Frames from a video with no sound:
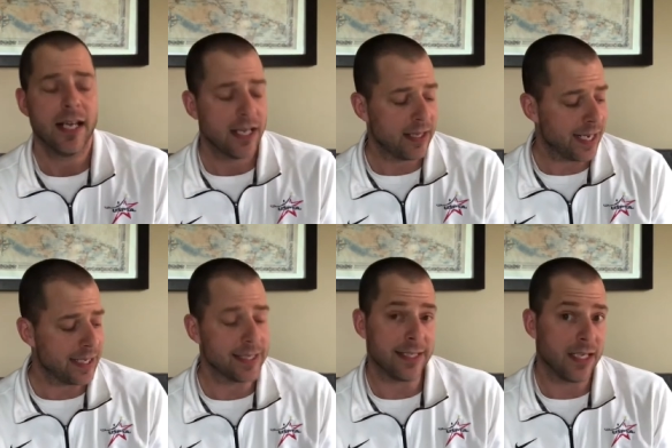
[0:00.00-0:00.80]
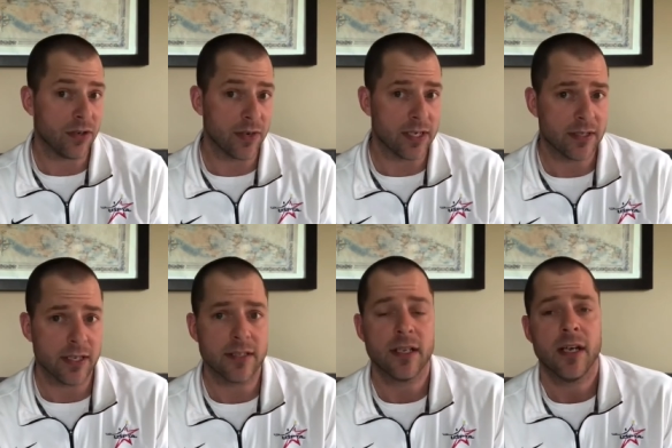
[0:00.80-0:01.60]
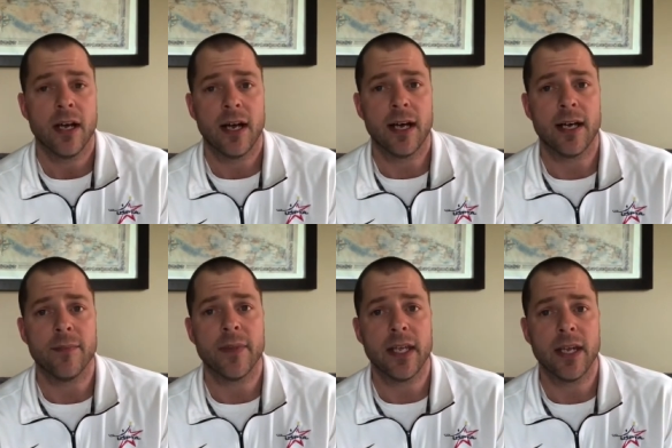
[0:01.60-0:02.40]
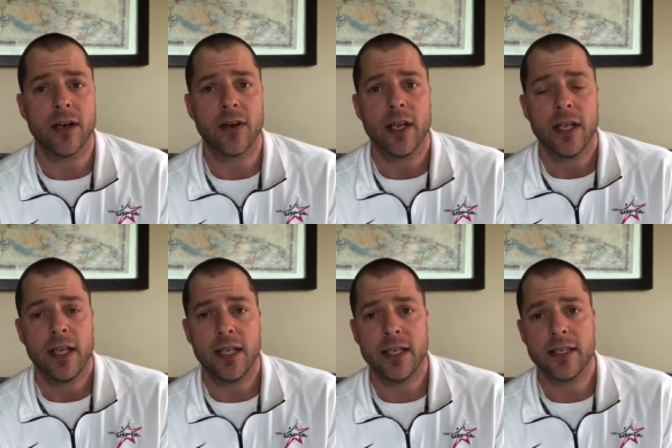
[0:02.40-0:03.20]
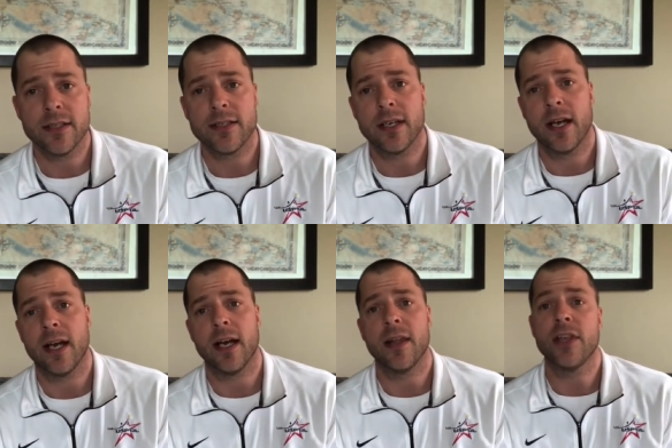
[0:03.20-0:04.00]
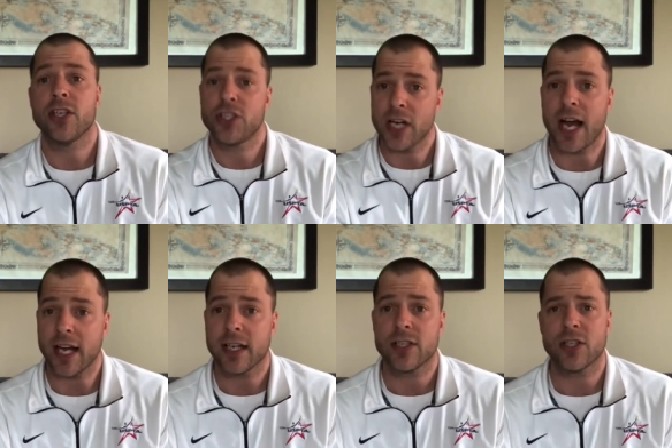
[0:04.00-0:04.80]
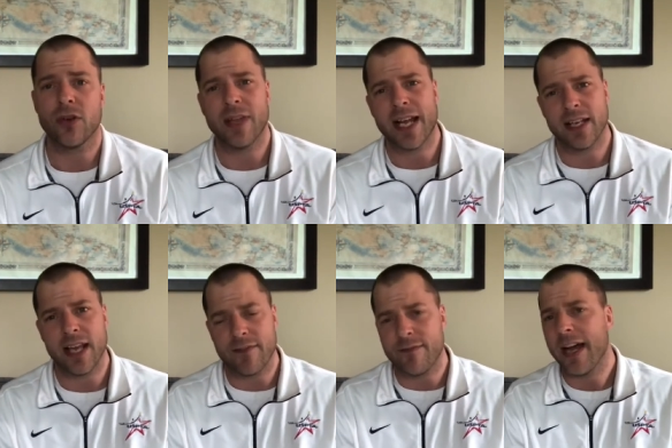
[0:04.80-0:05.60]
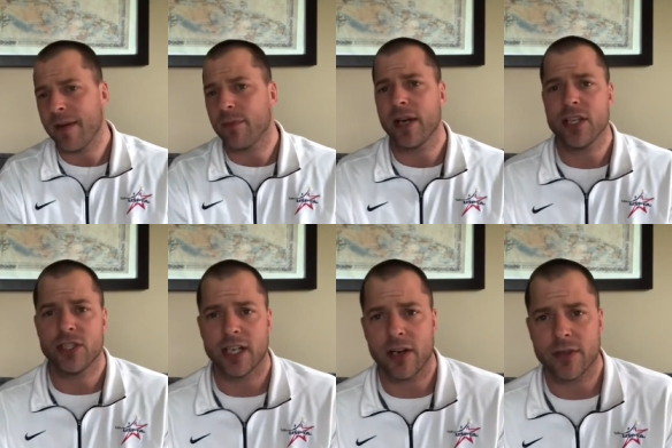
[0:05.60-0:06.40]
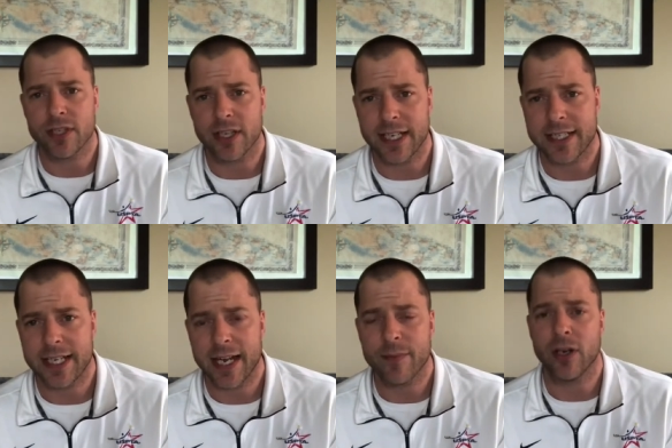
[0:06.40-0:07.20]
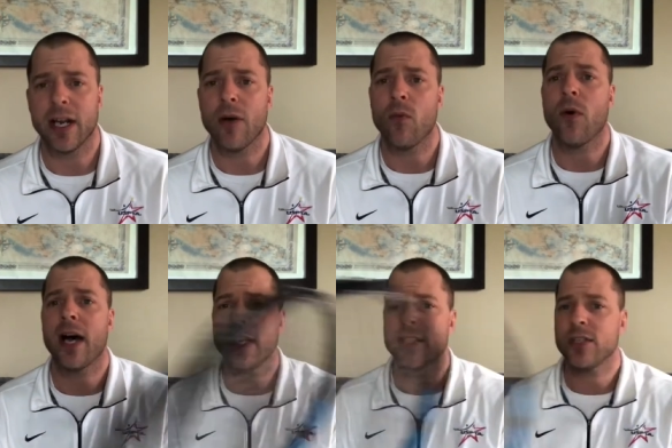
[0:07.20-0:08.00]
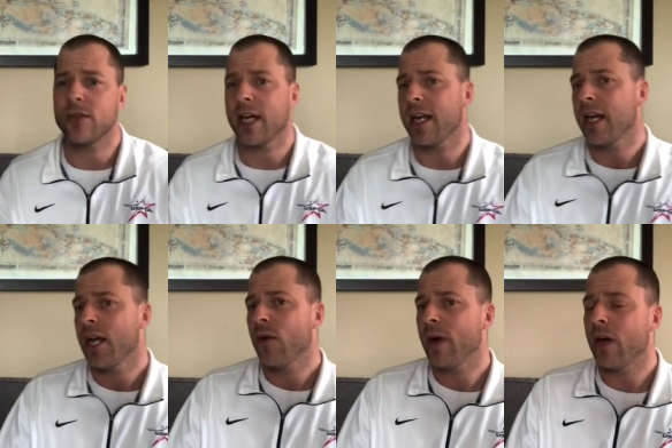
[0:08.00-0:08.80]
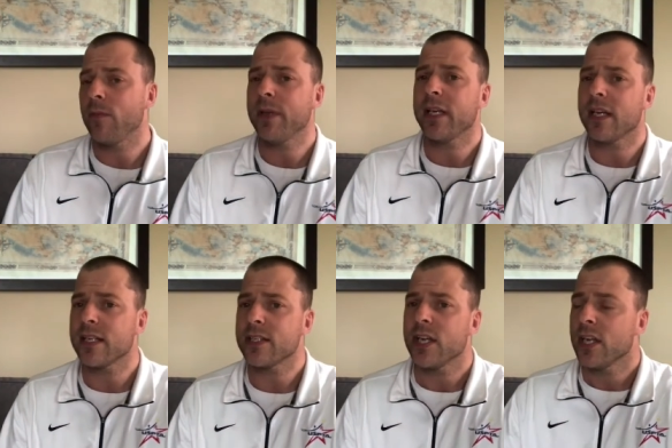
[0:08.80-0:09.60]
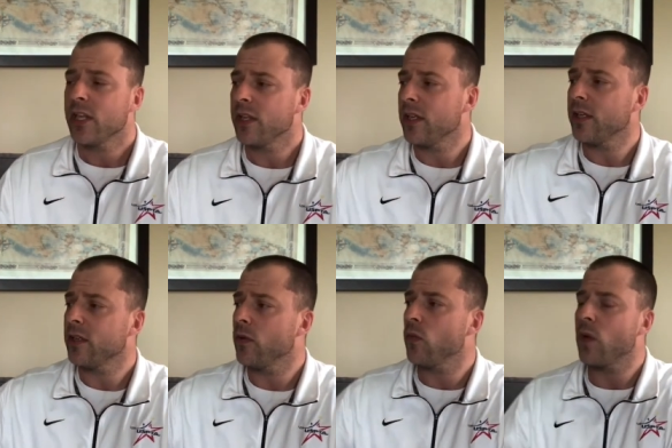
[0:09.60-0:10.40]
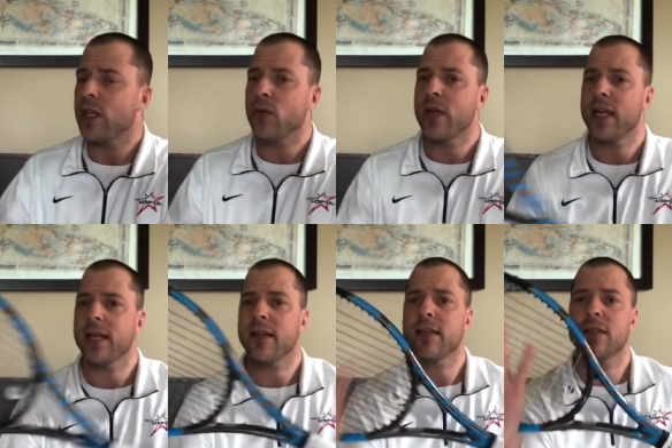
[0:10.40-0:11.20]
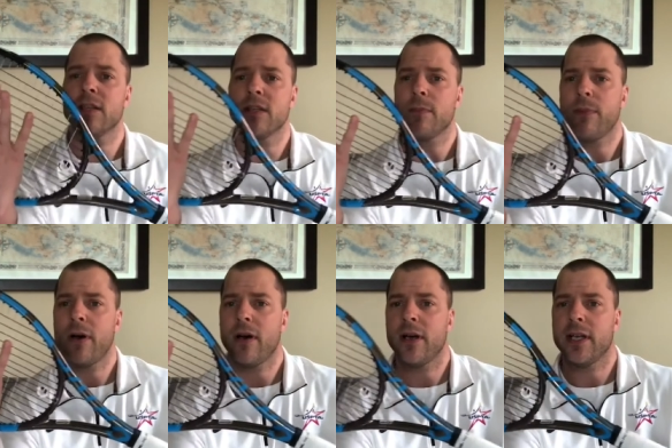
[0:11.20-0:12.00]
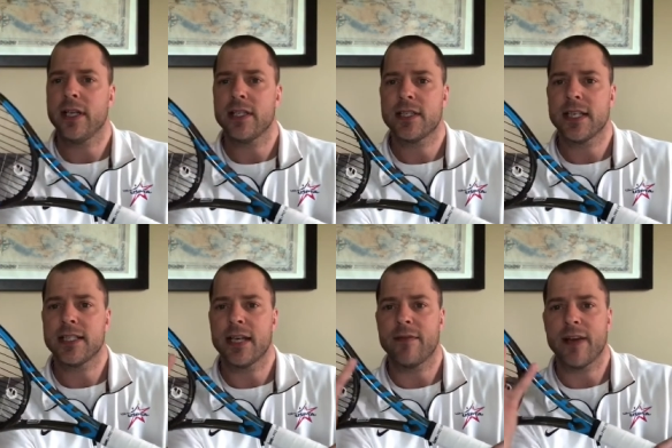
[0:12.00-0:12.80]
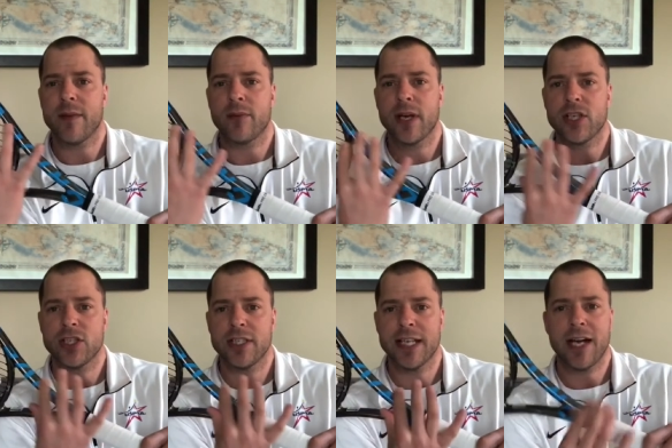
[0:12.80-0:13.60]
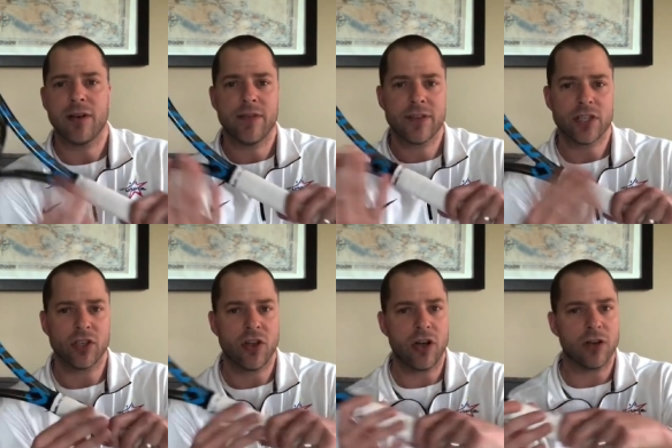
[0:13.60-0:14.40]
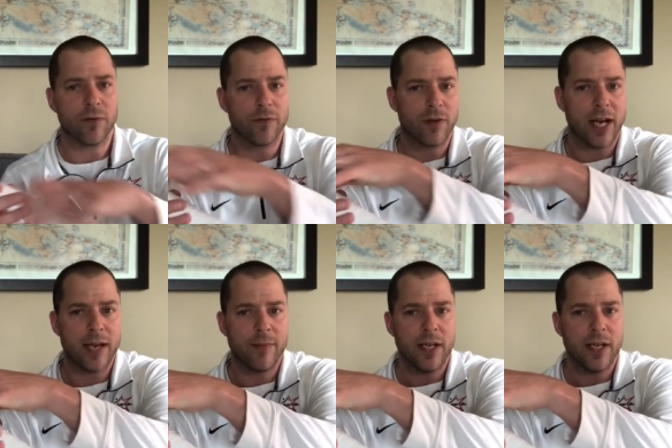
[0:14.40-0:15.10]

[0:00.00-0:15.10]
that decreases um, here is uh, the shock. So that, that vibration, I always call that dampener. And how, why does it do that? Well, because the when you hit the, the, the ball and it sends that vibration down, if it's a longer frame,